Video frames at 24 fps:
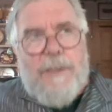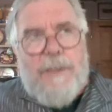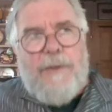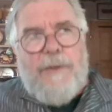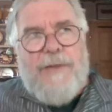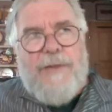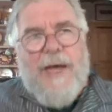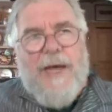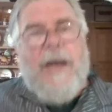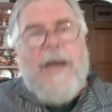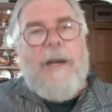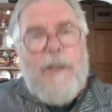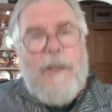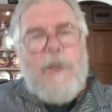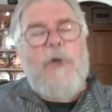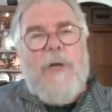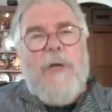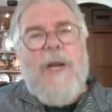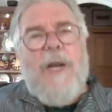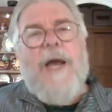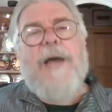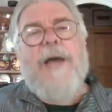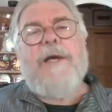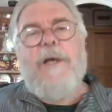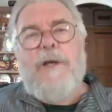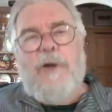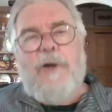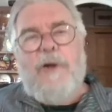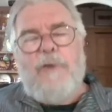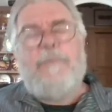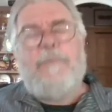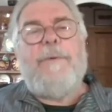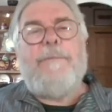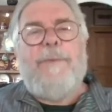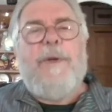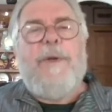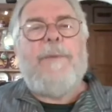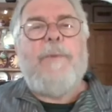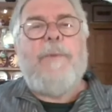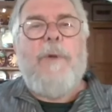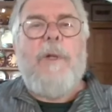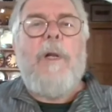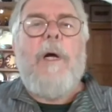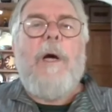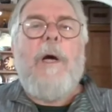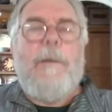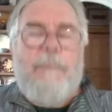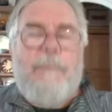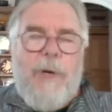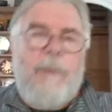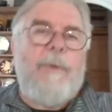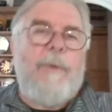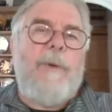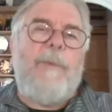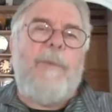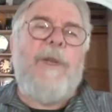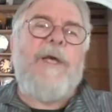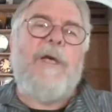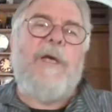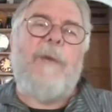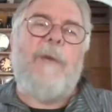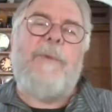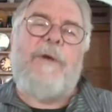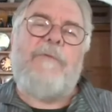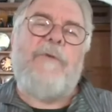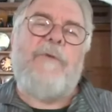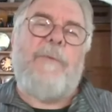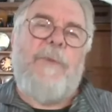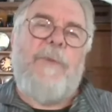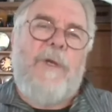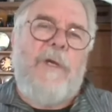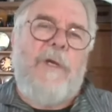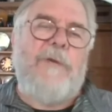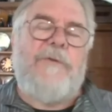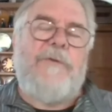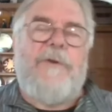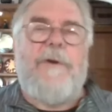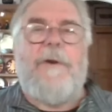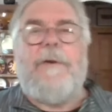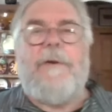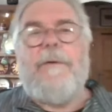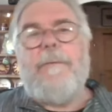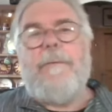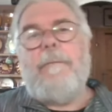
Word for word: that that looked like a group of people probably coming from the continent.